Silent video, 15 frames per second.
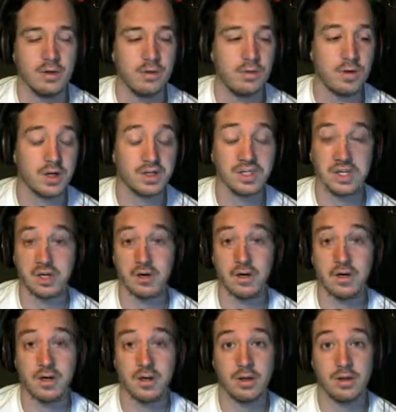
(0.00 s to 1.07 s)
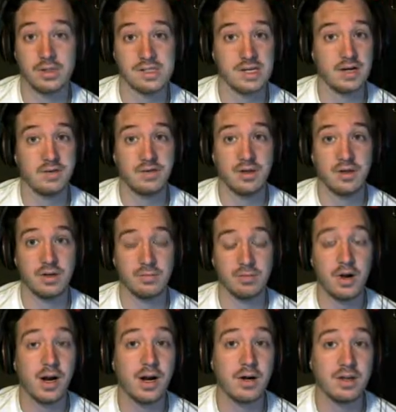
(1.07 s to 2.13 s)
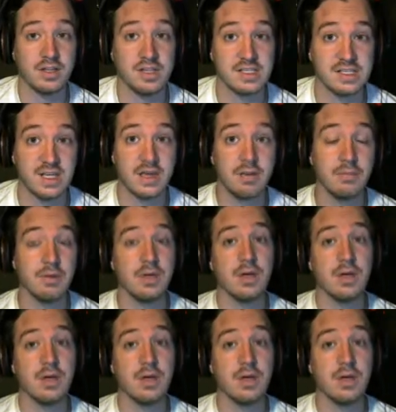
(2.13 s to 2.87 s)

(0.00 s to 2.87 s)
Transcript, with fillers: want to check out any others that I've done prior to this game,